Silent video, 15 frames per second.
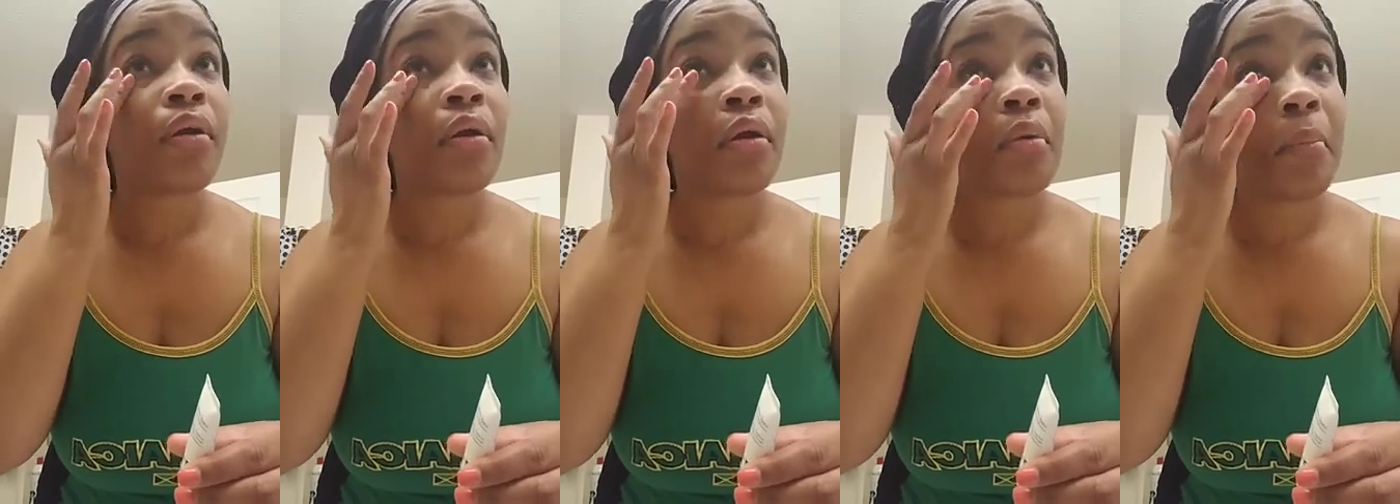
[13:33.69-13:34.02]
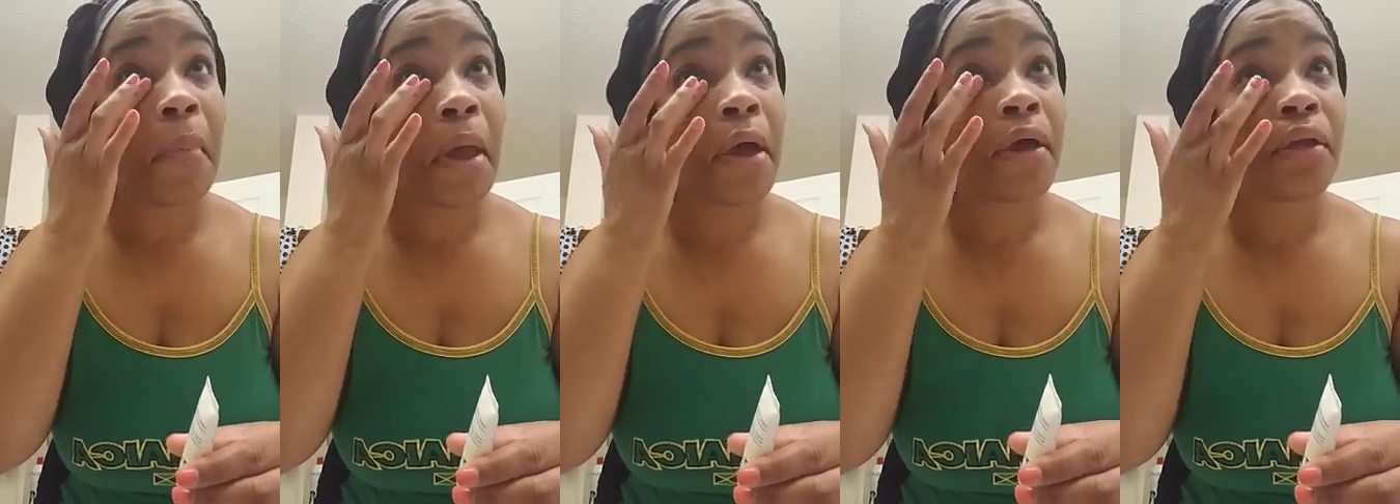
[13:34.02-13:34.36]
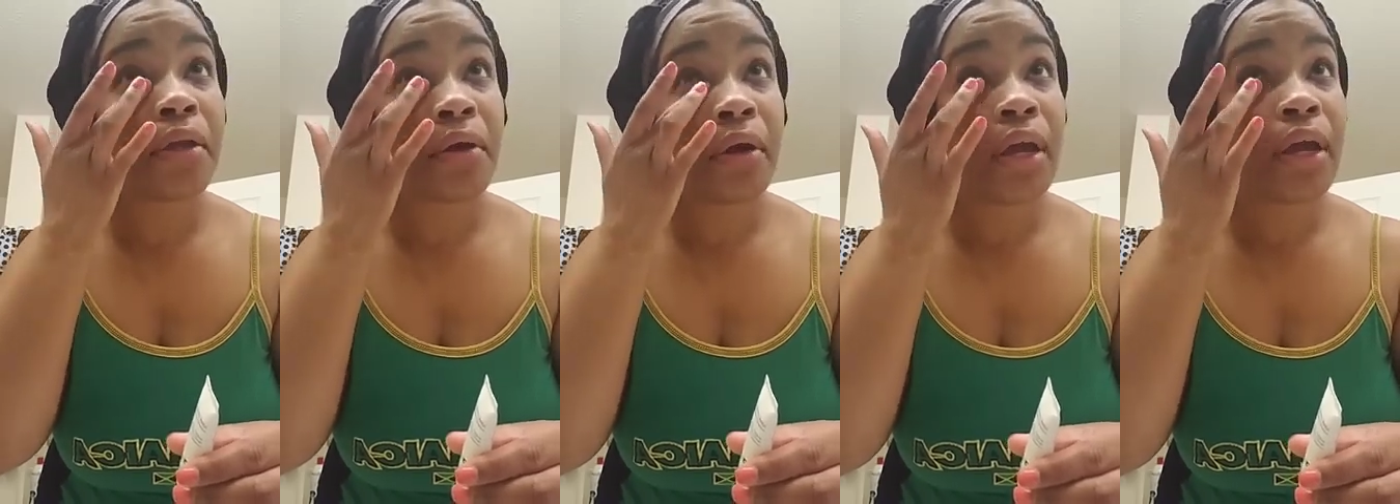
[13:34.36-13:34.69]
my under
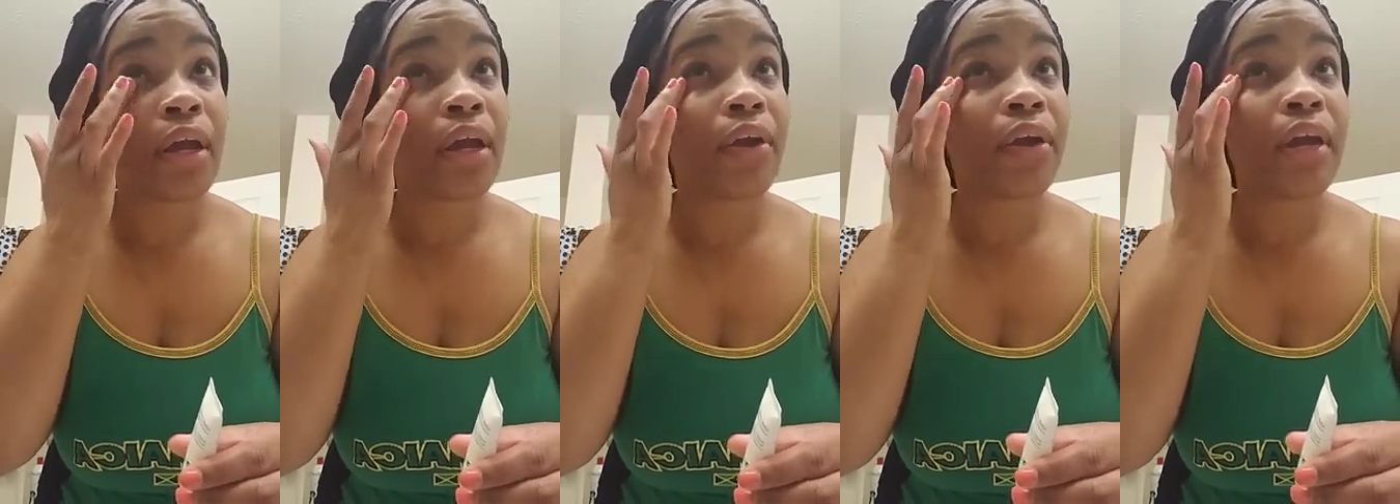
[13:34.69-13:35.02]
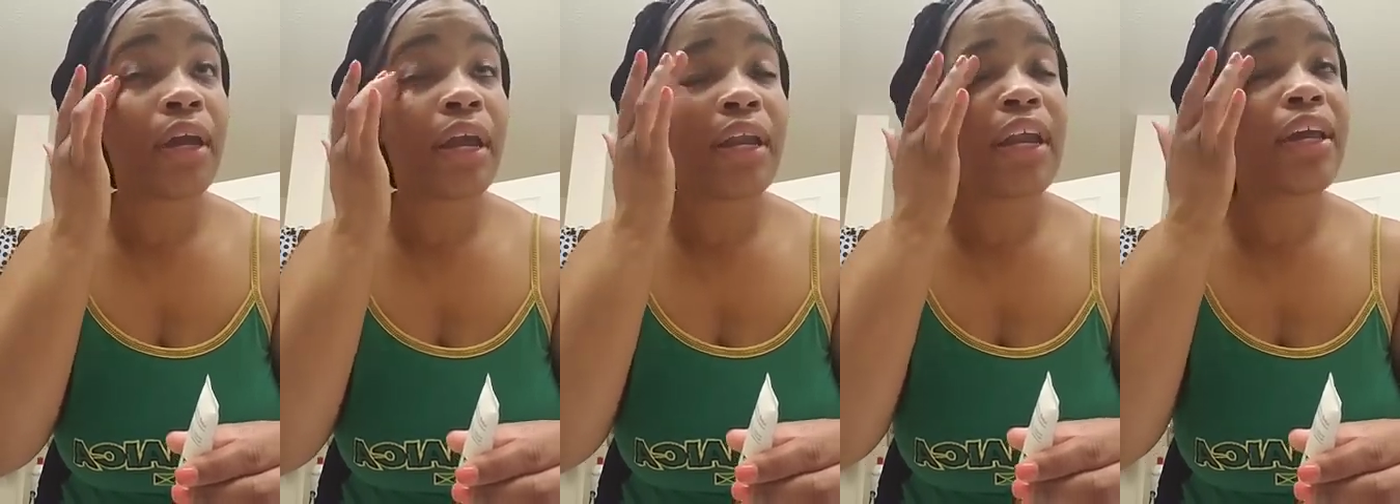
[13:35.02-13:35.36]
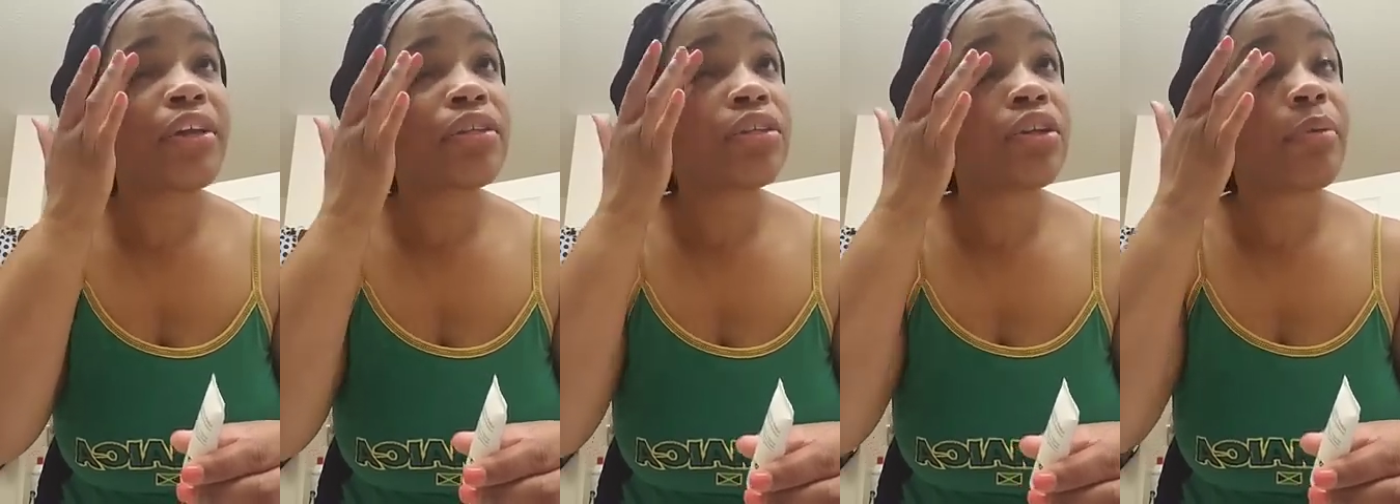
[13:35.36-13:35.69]
eye area, and I use
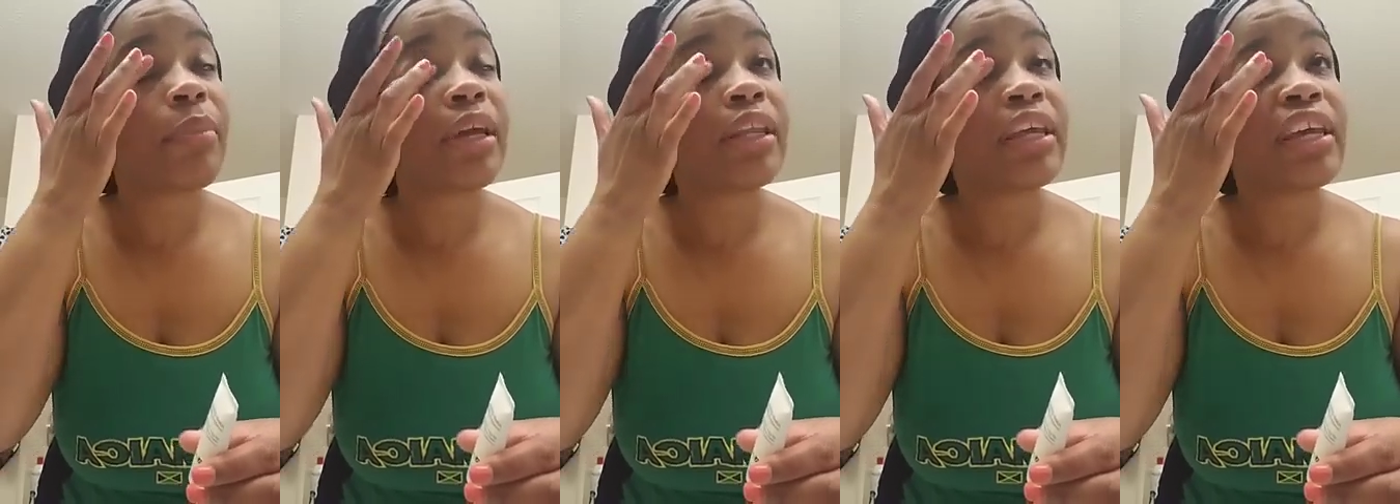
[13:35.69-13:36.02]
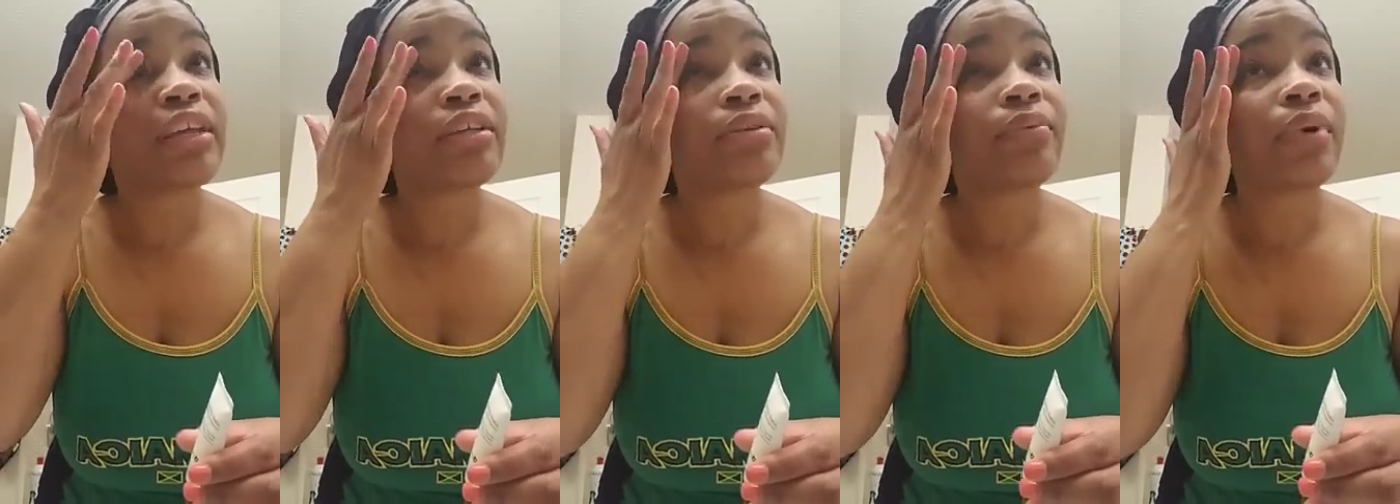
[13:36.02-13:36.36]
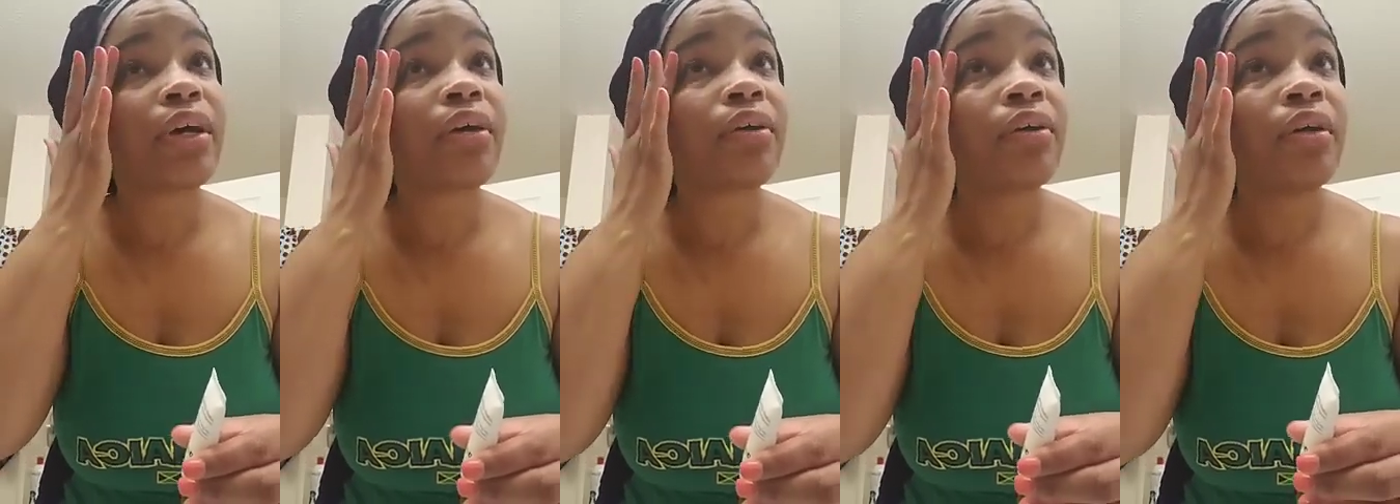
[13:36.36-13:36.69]
it on my lid as
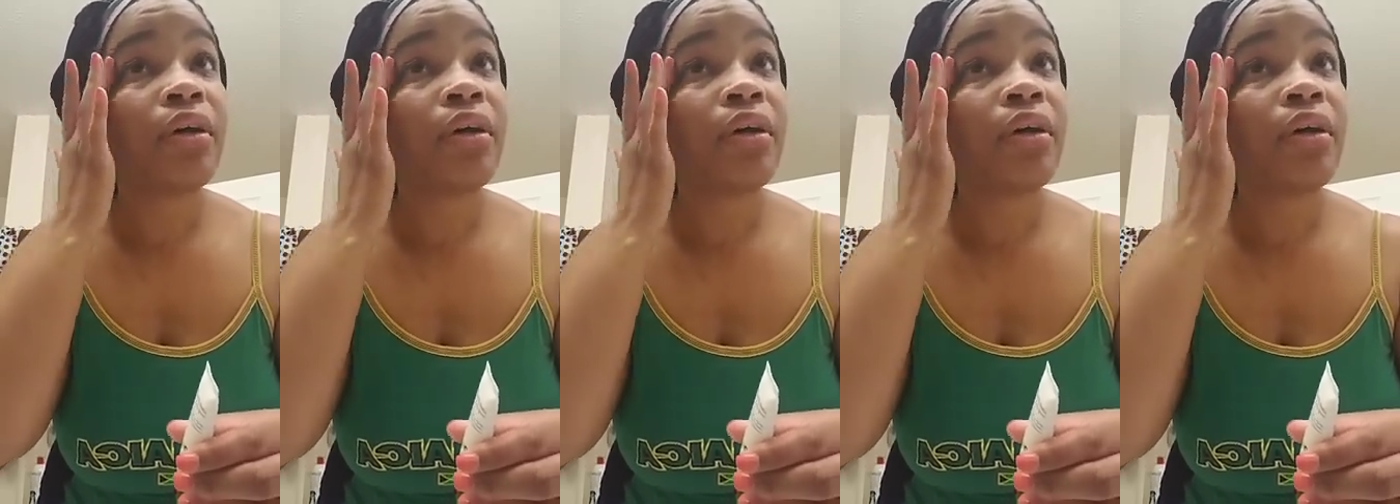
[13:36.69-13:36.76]
well.